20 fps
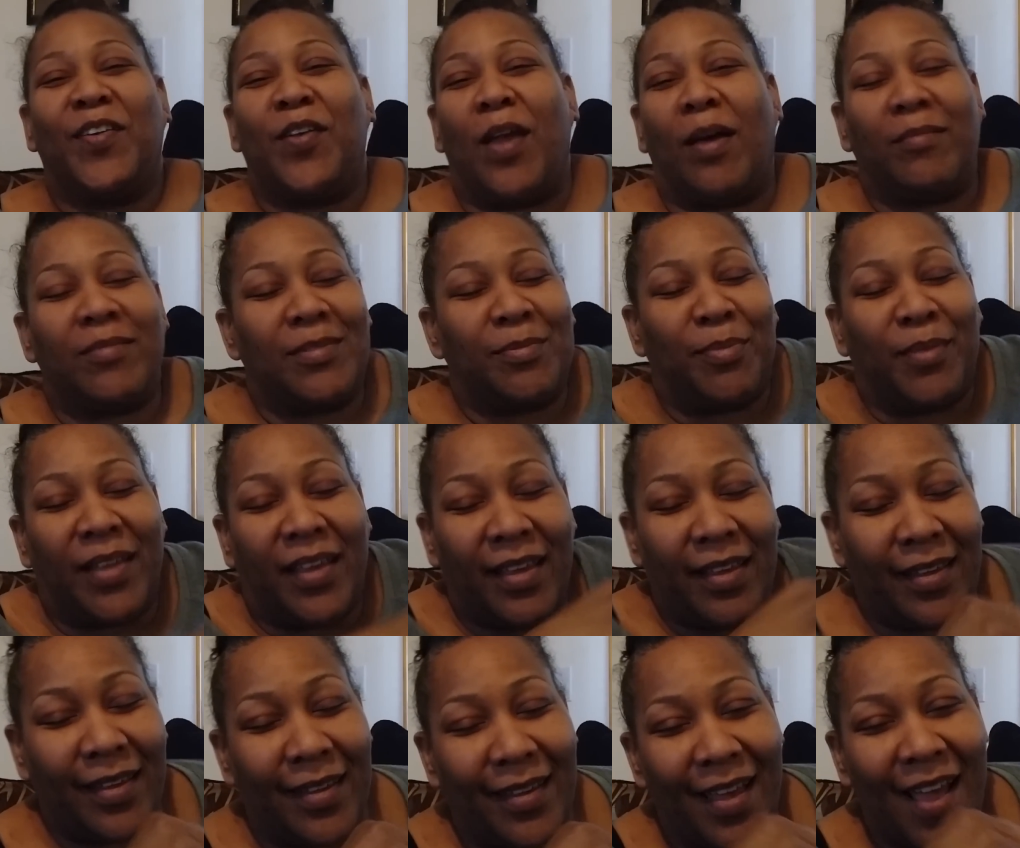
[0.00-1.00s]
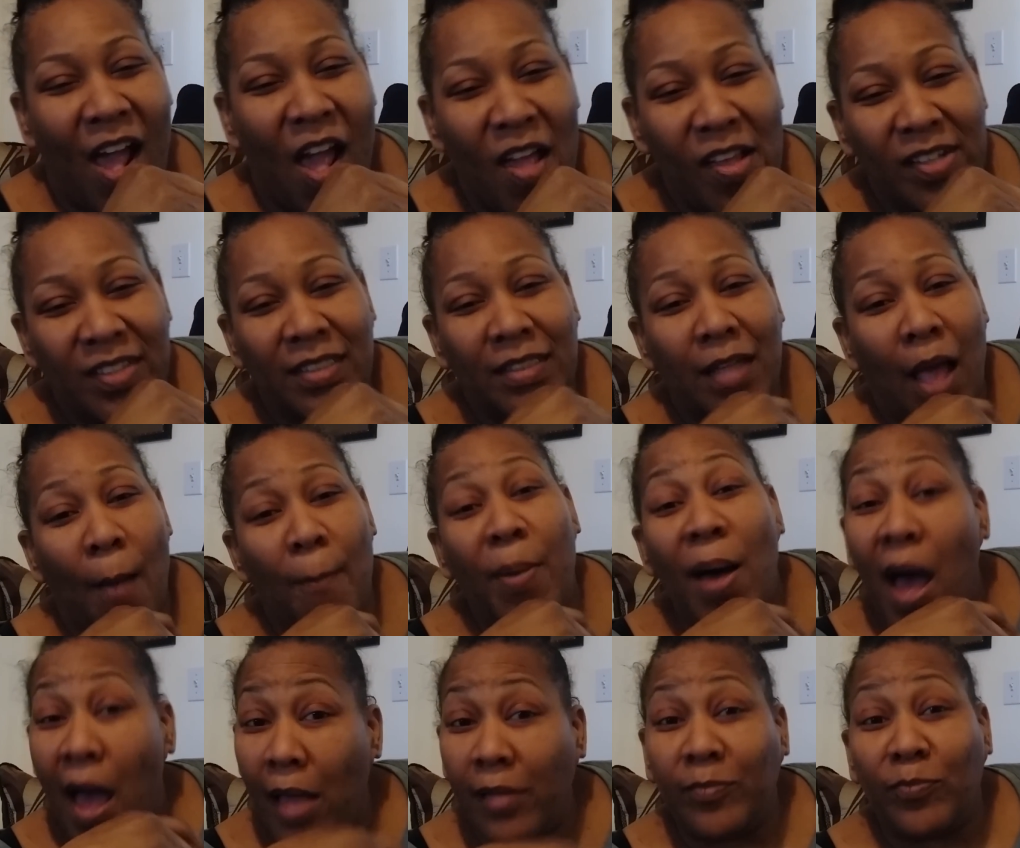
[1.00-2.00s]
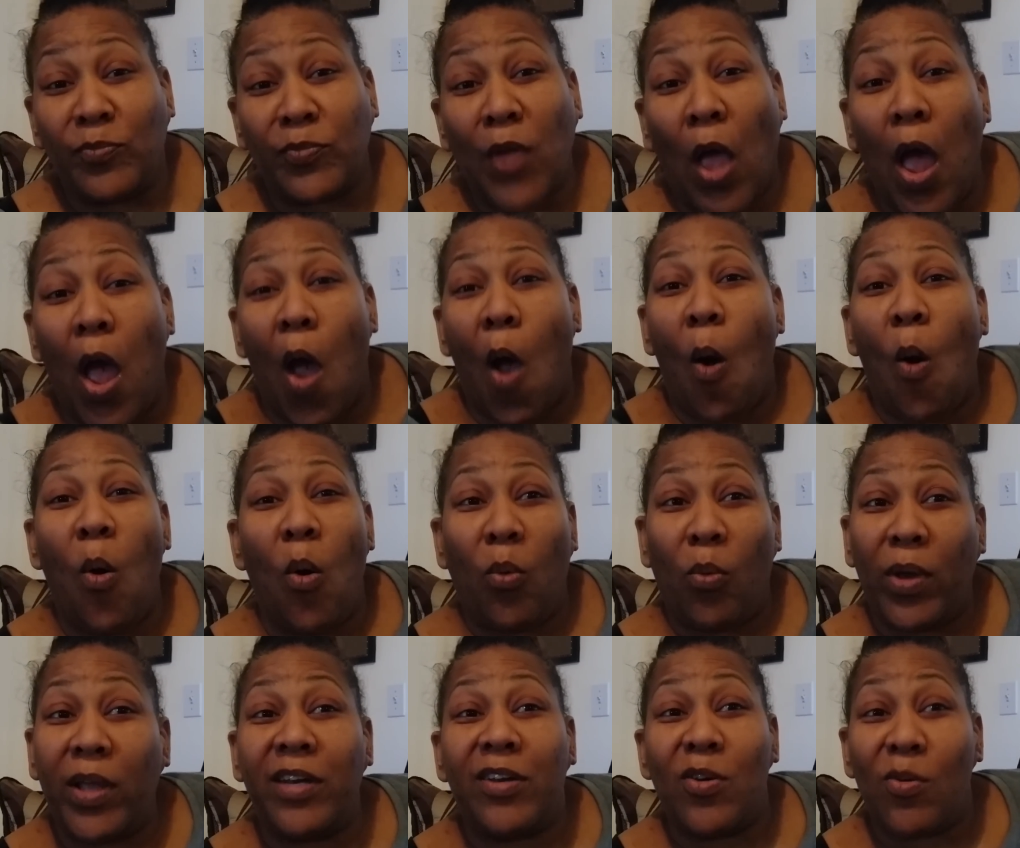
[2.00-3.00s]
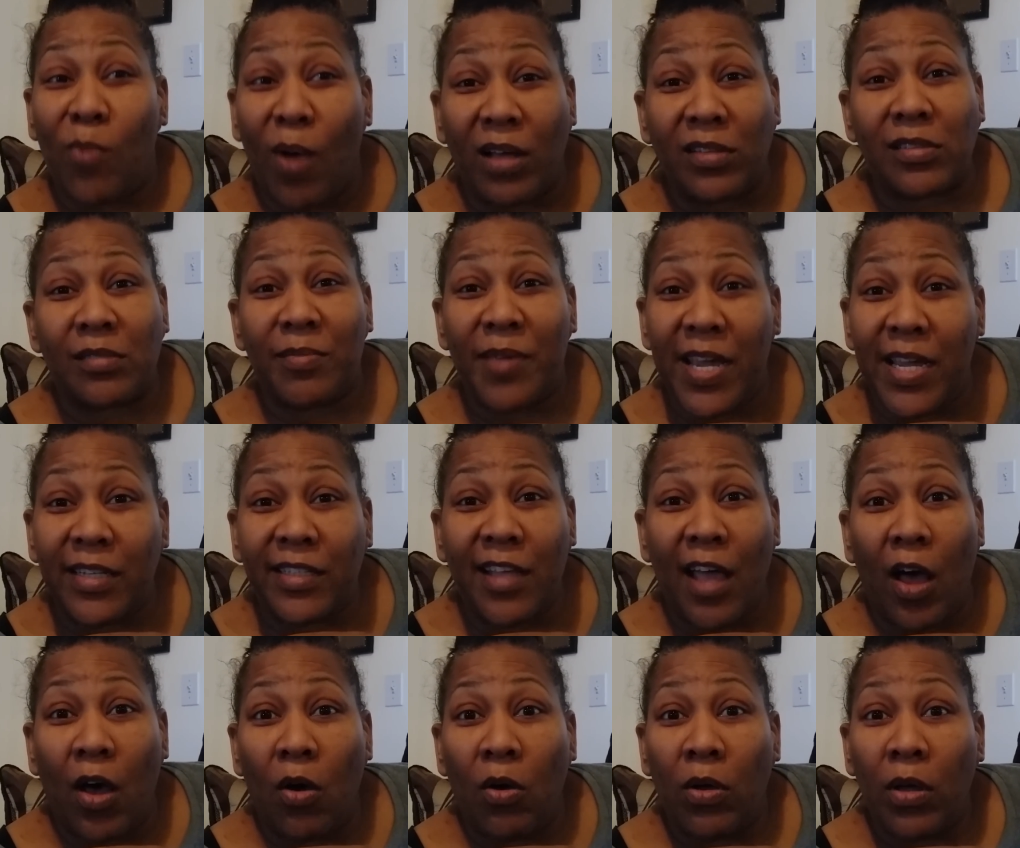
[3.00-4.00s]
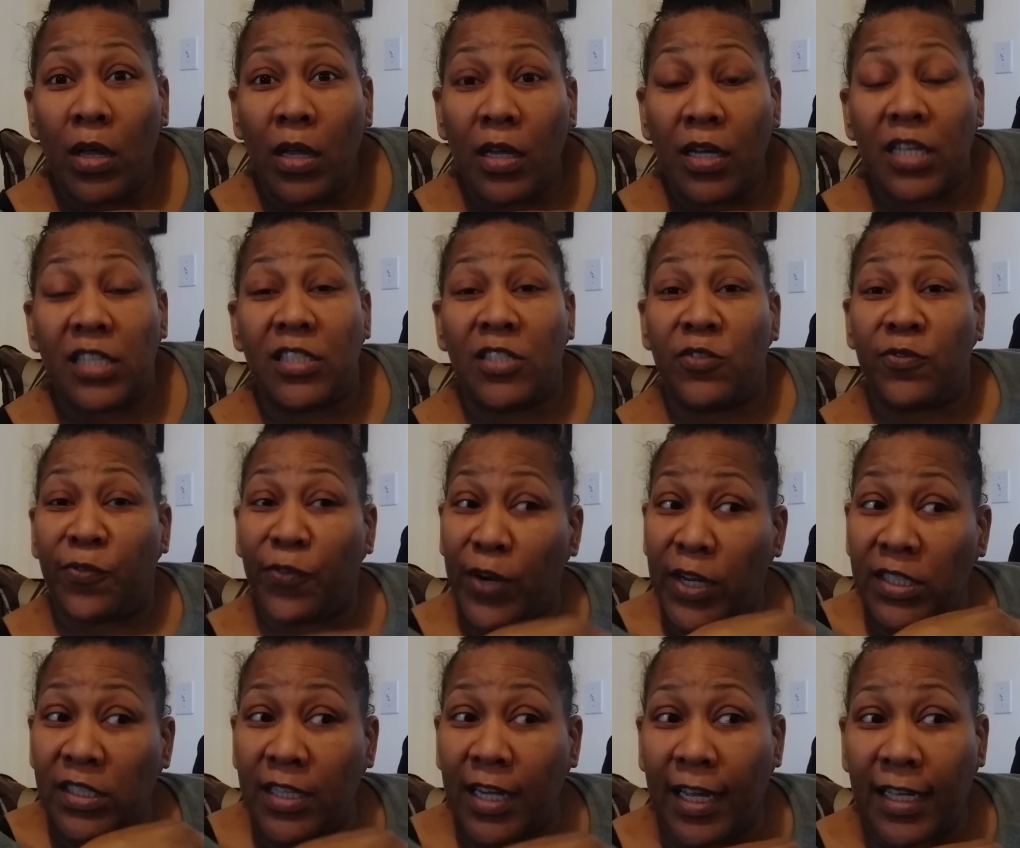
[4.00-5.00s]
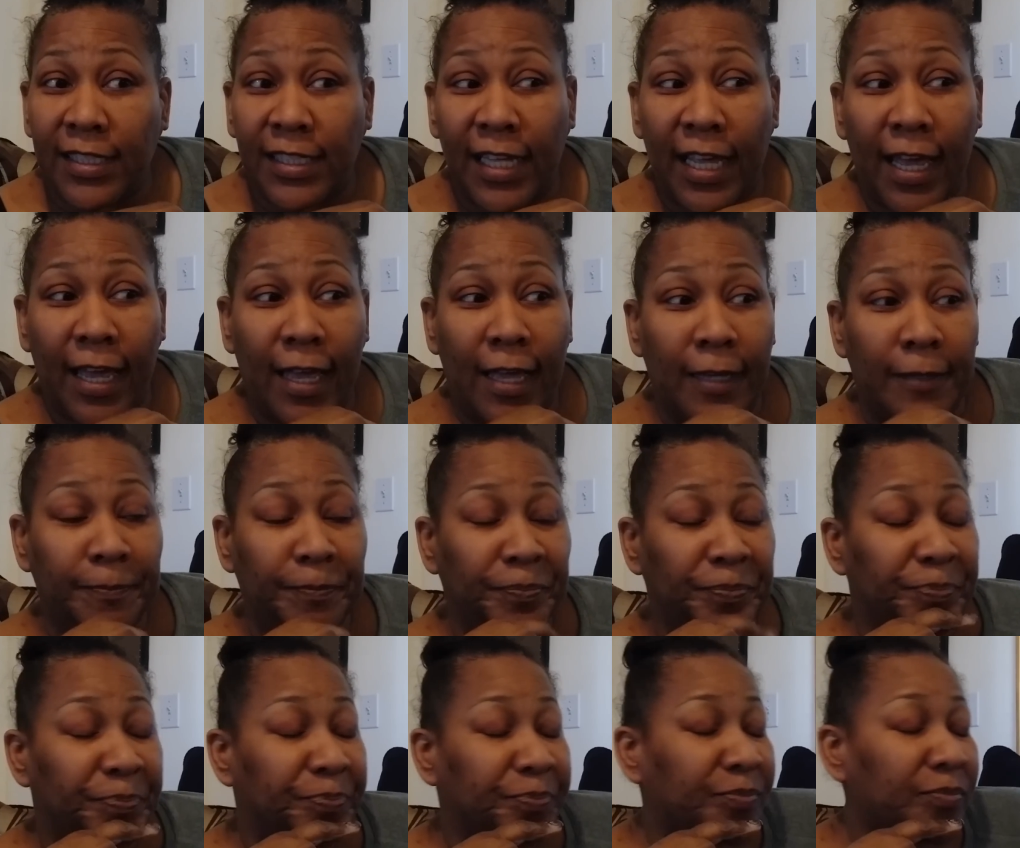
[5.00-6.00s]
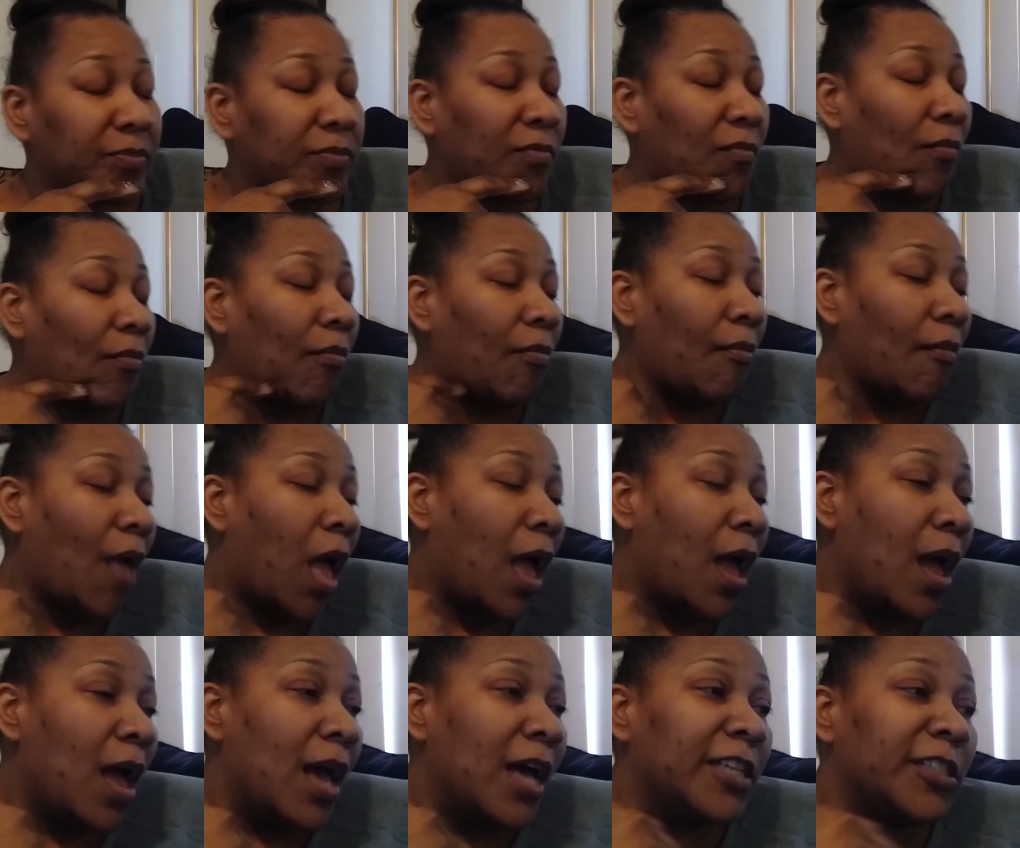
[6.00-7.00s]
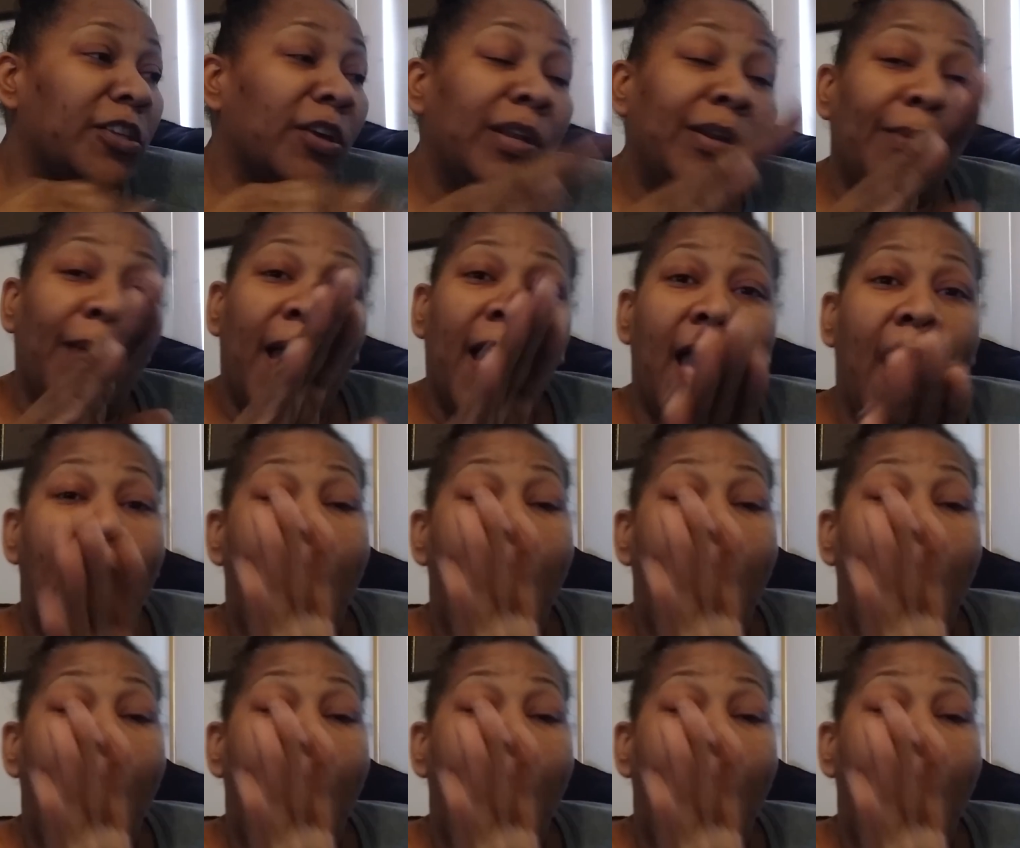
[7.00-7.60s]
No, I'm just playing. But we do want some heat, though. Because it's freezing outside. So anyway,